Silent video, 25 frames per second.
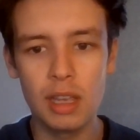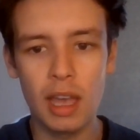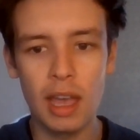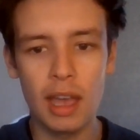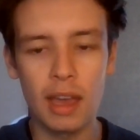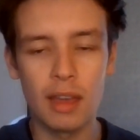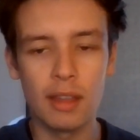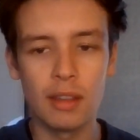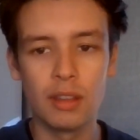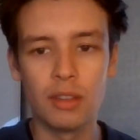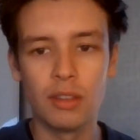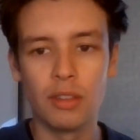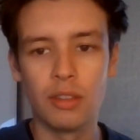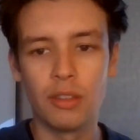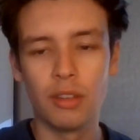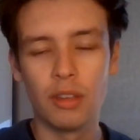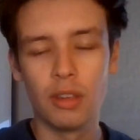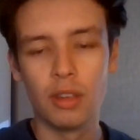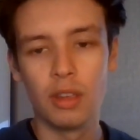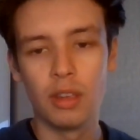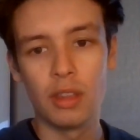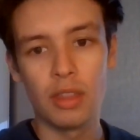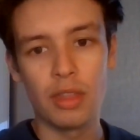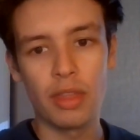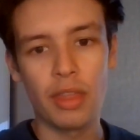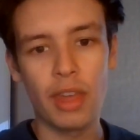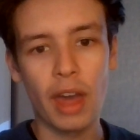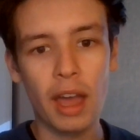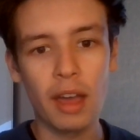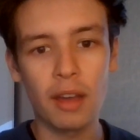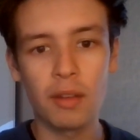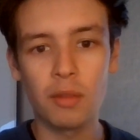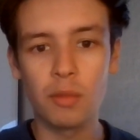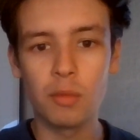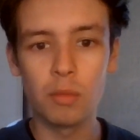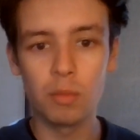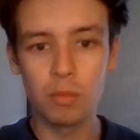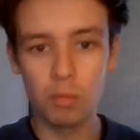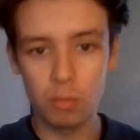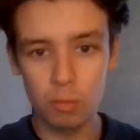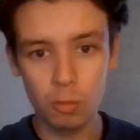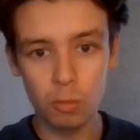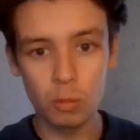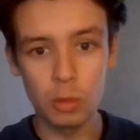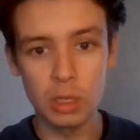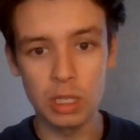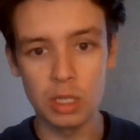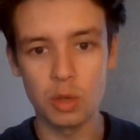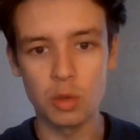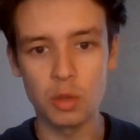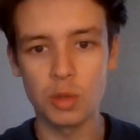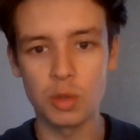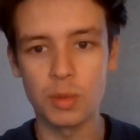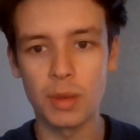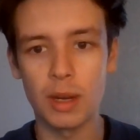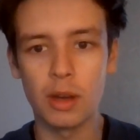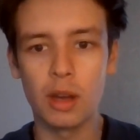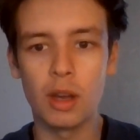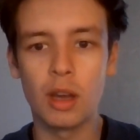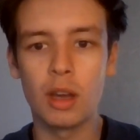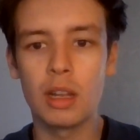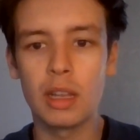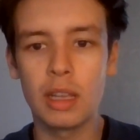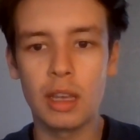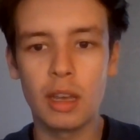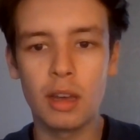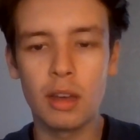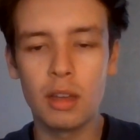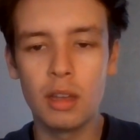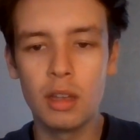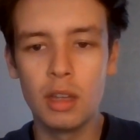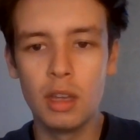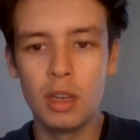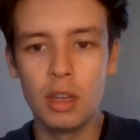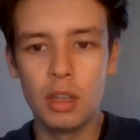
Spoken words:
and that we talked about earlier.